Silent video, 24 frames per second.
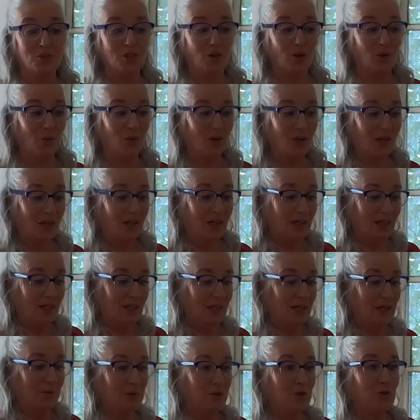So
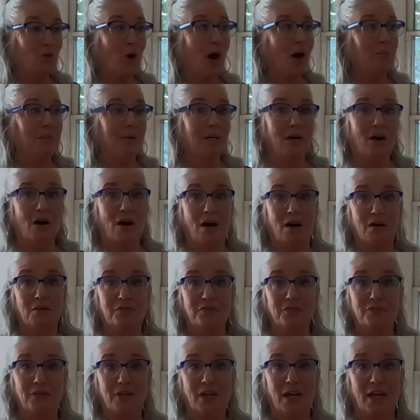he would drop me
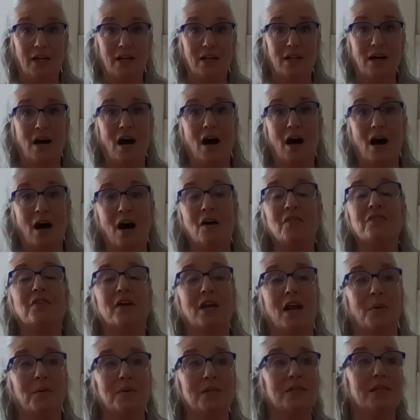off, and
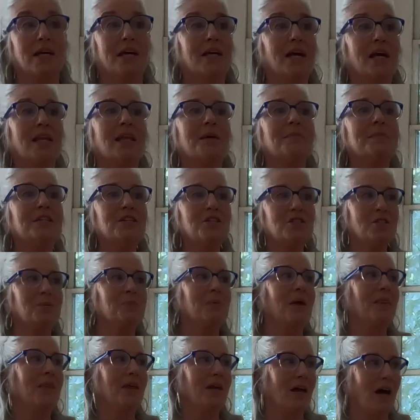often I would say, let me just
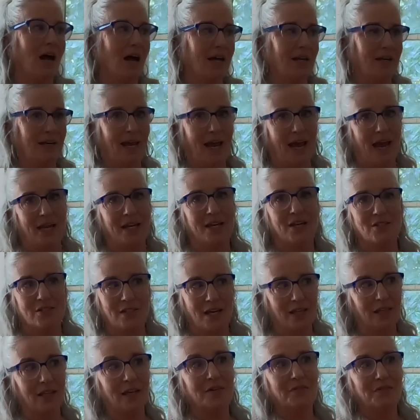spend the night, Daddy,
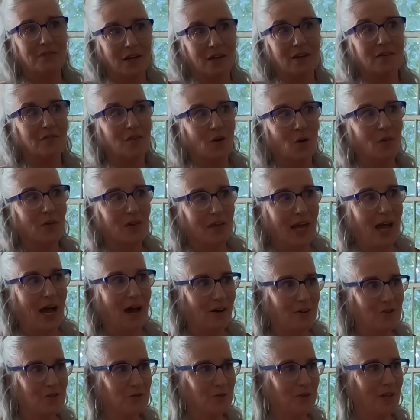because I love to unfold the
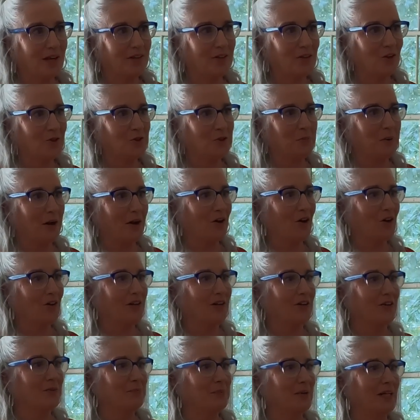couch that I told you about
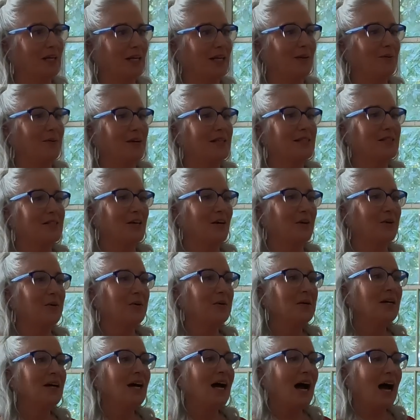earlier. But anyway,
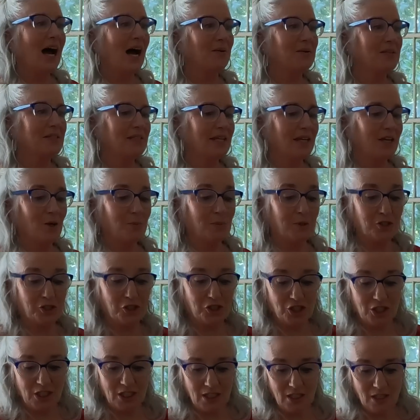so I would stay here, but
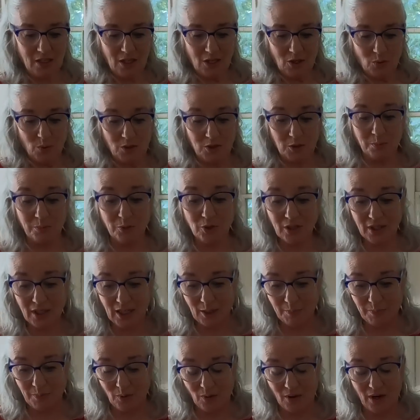she was a
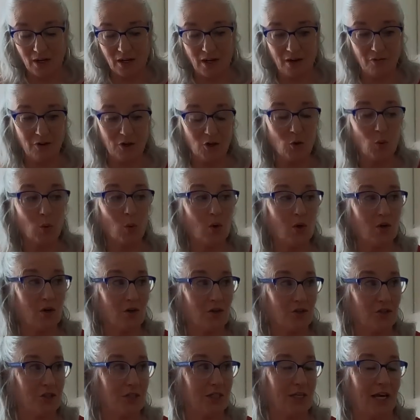bookkeeper, and every
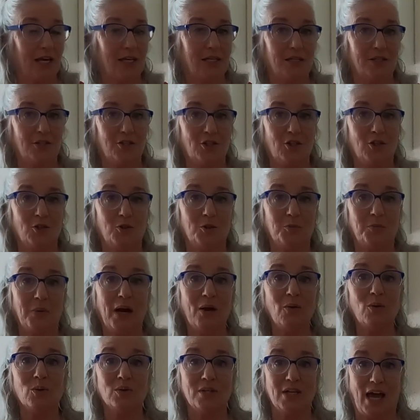quarter she had to do the
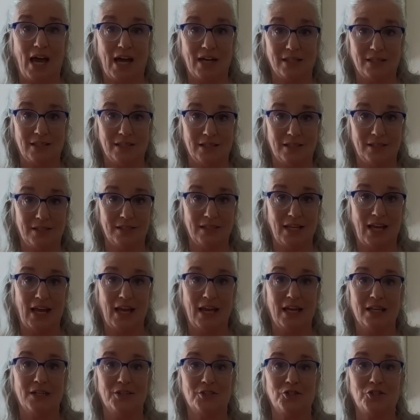payroll taxes,
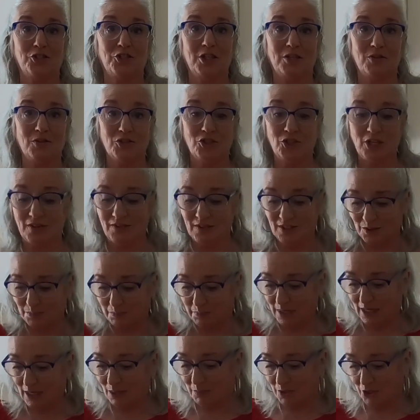and she had
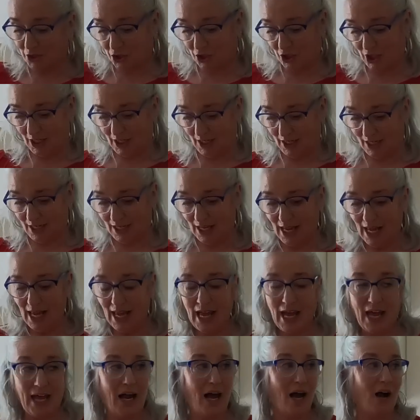this big
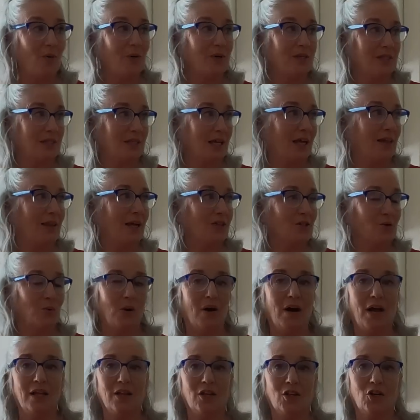machine, and I always say that's
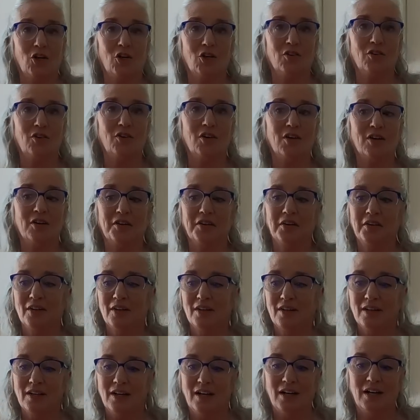where I learned to
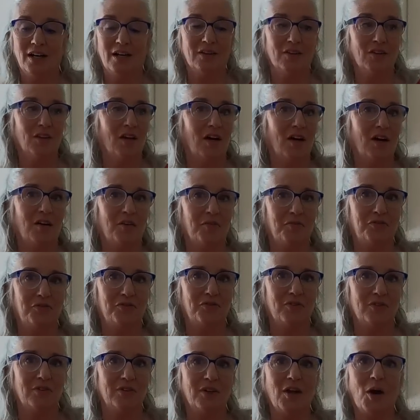
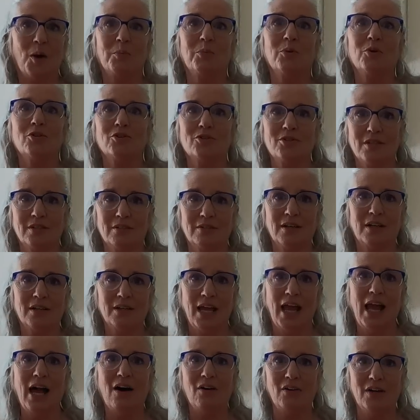love numbers and
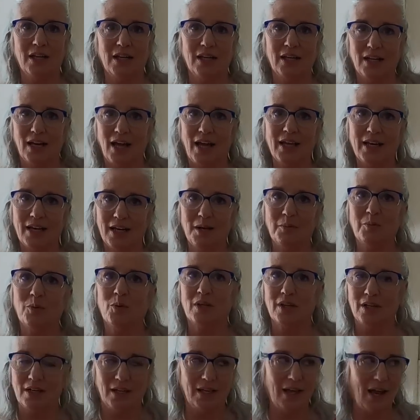accounting, and I ended up
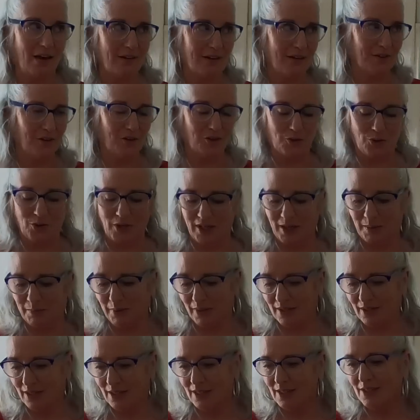with an accounting degree,
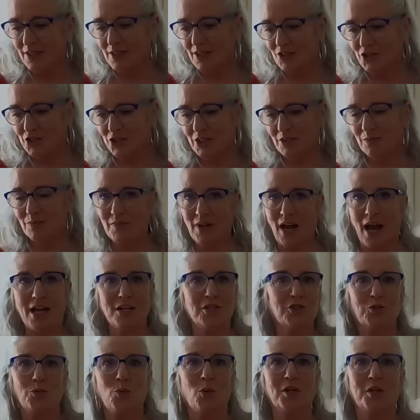but
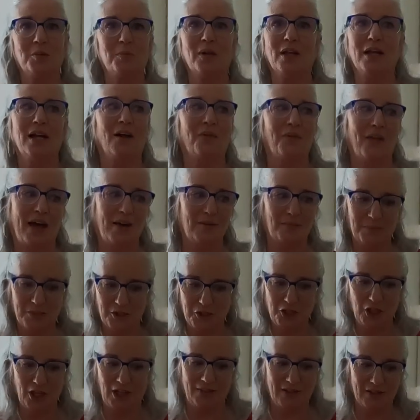I just wanted to play on that
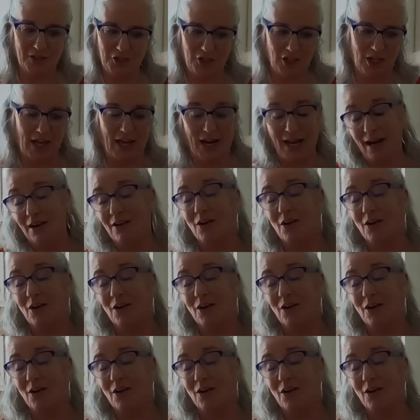machine that she had.